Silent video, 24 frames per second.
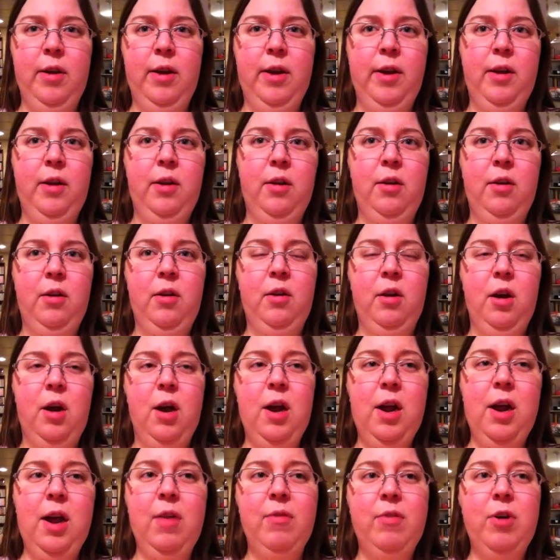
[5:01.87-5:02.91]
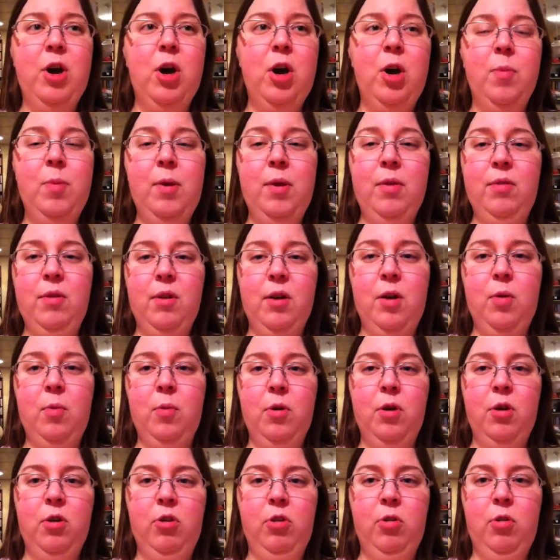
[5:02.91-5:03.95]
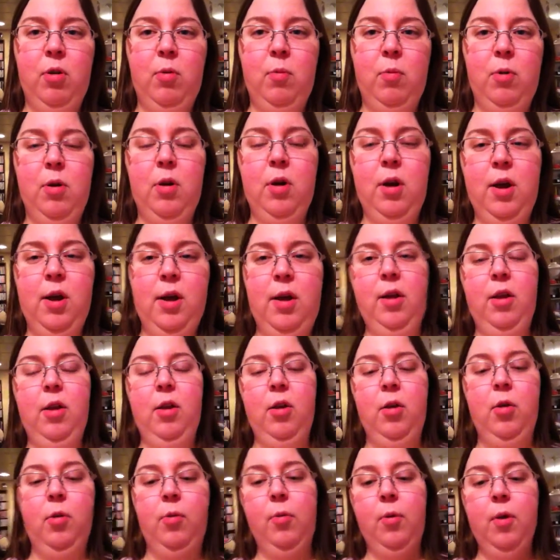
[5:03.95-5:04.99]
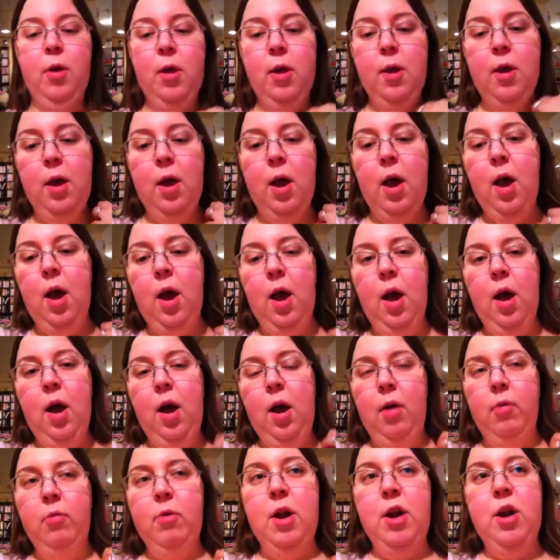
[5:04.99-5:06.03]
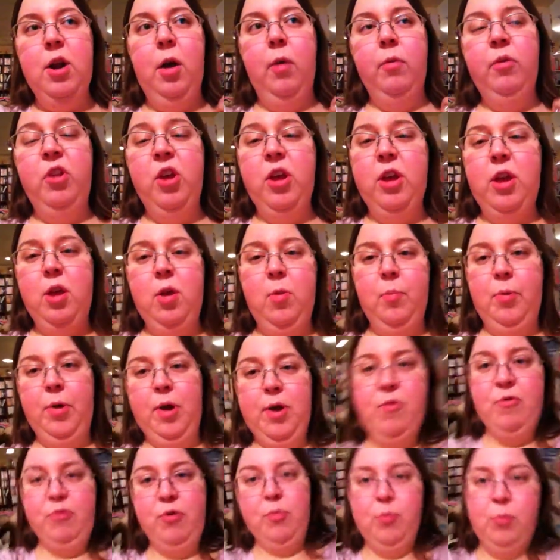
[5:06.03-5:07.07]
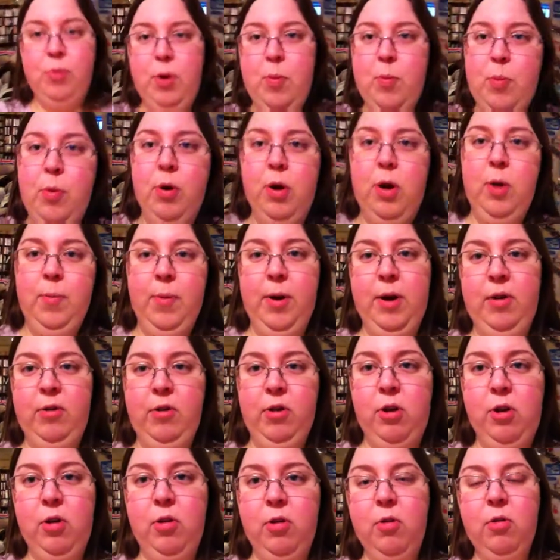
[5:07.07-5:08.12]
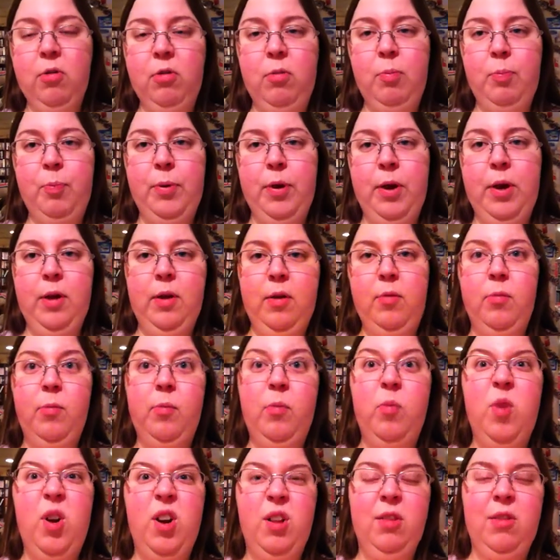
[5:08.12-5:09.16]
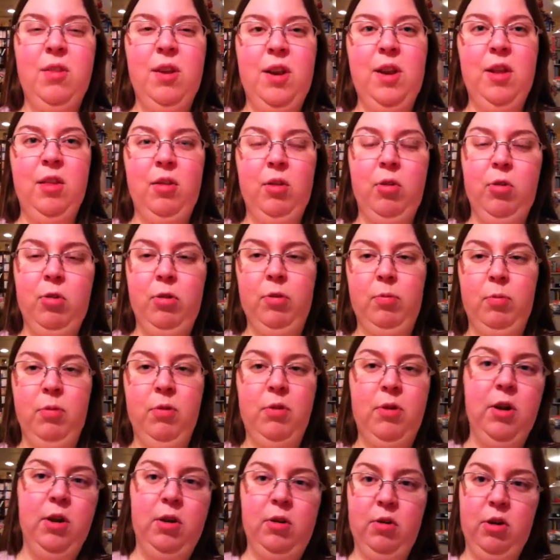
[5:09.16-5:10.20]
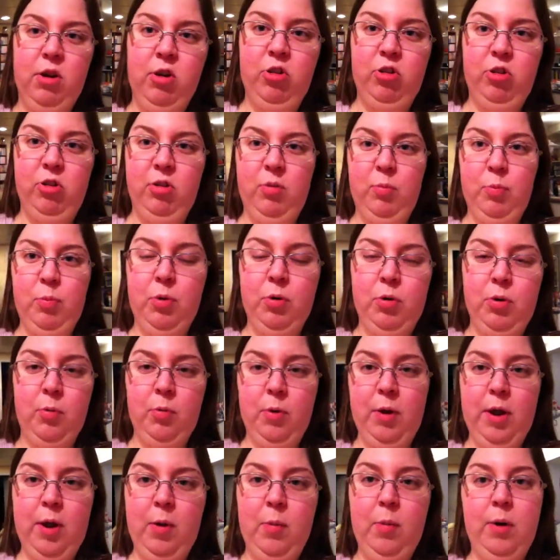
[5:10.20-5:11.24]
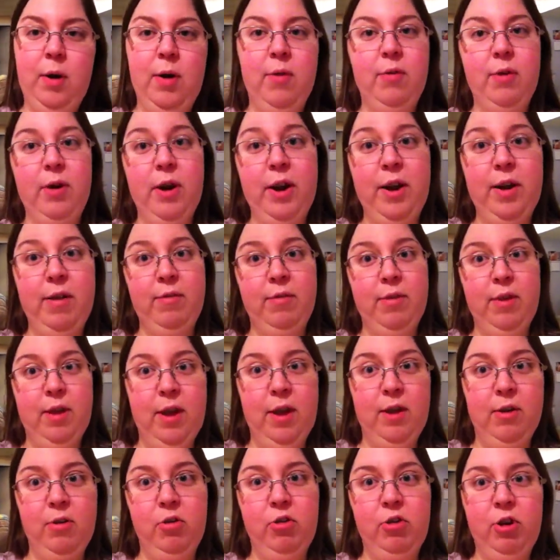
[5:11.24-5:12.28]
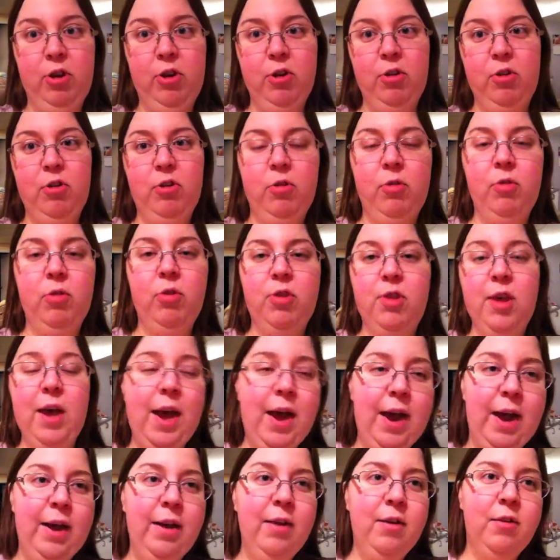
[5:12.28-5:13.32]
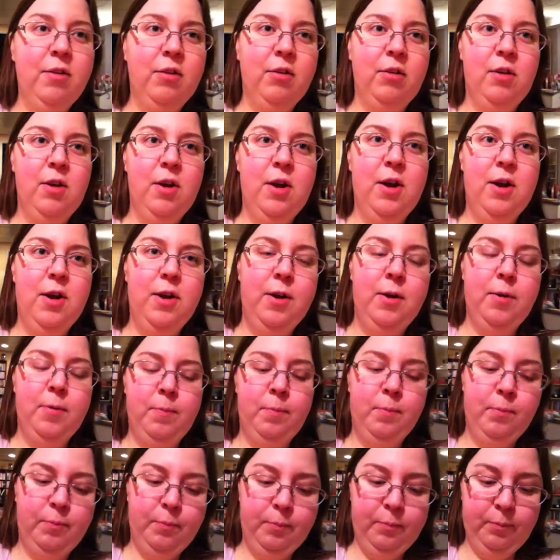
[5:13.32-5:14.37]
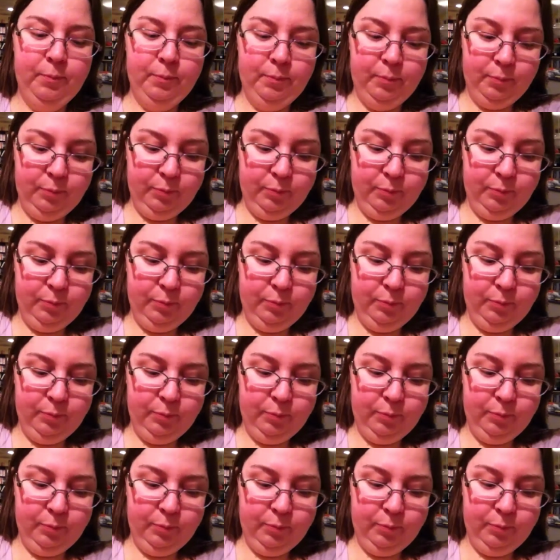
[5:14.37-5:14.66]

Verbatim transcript: Like I have hobbies that I want to do. I want I, you know, right now I'm taking a break from reborning my dolls, but once I get the Christmas decorations put away, whenever I have the energy to do that, um